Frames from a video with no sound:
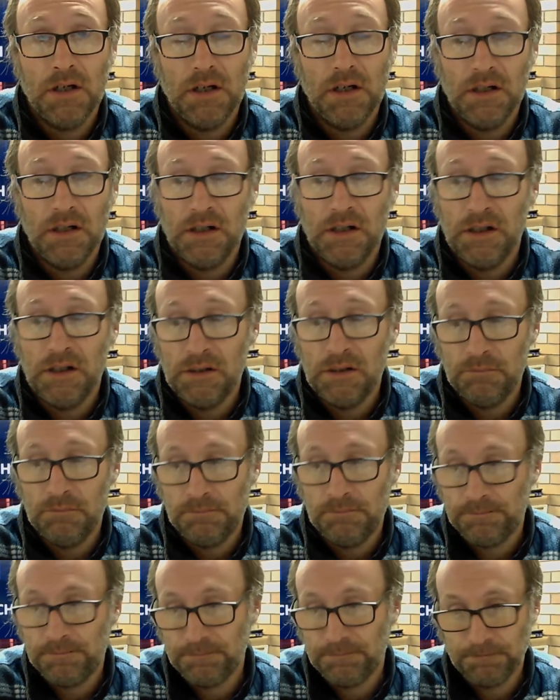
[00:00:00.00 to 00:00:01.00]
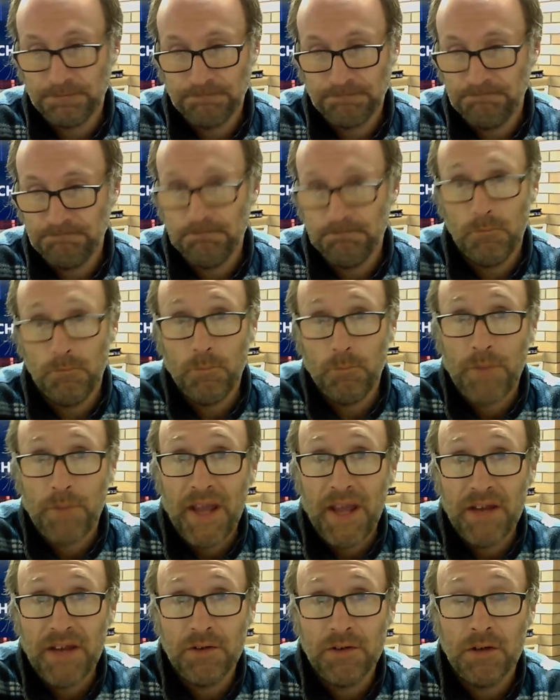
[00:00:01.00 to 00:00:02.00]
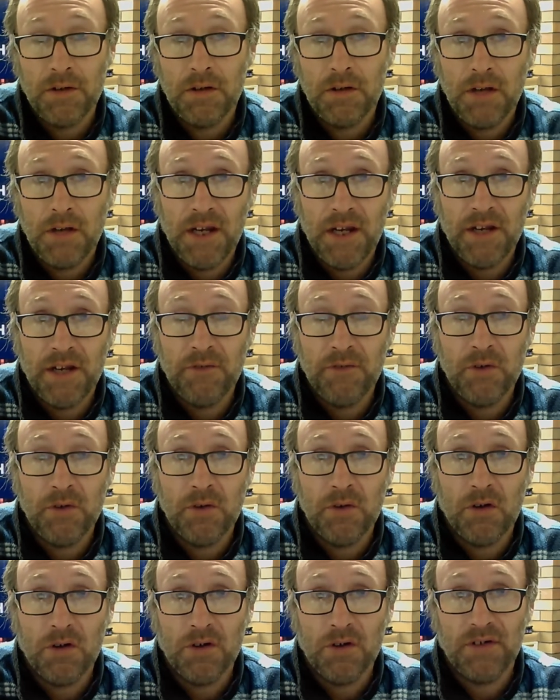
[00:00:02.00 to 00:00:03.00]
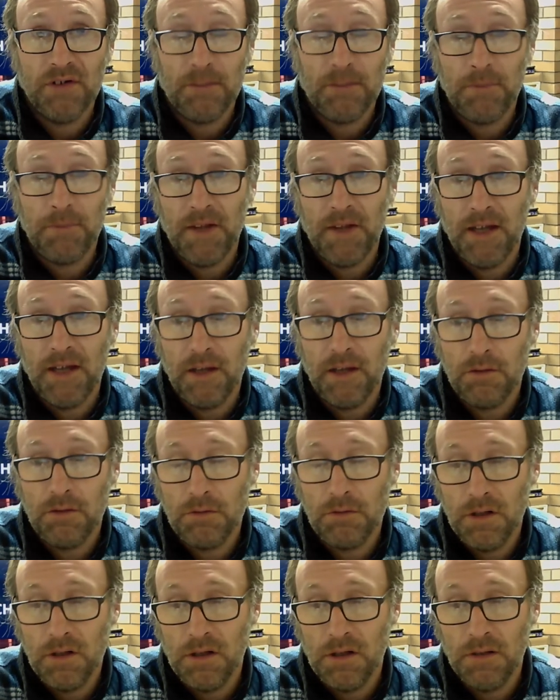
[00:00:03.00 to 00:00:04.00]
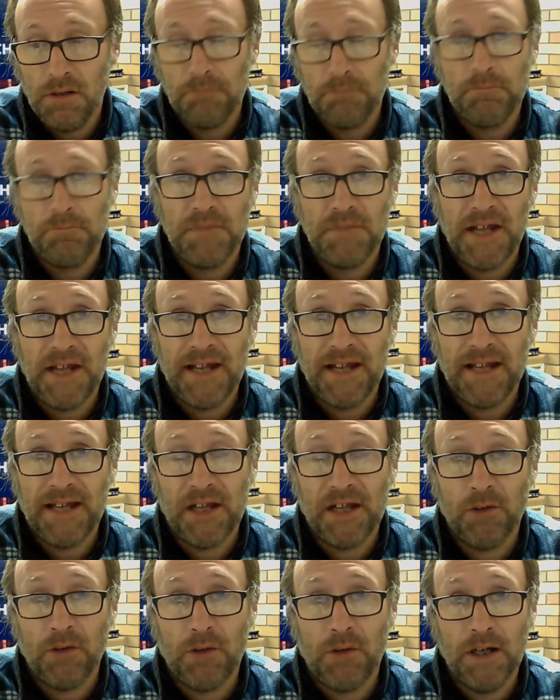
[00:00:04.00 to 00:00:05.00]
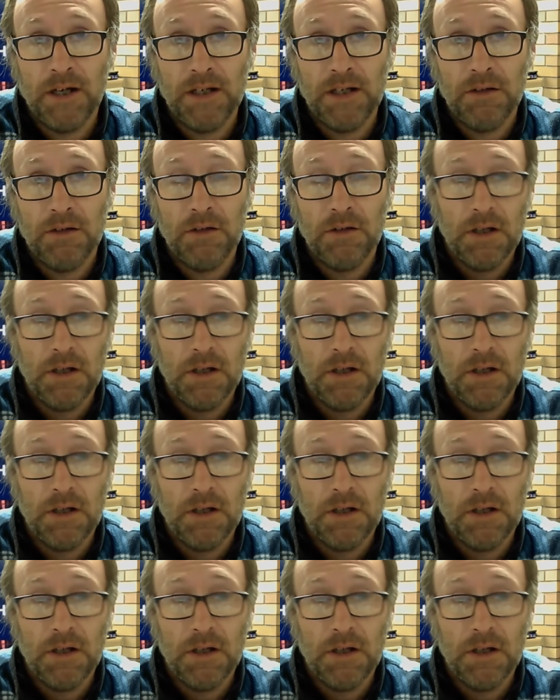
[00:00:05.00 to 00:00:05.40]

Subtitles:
Ben, any of you guys up there, Dan Calloway,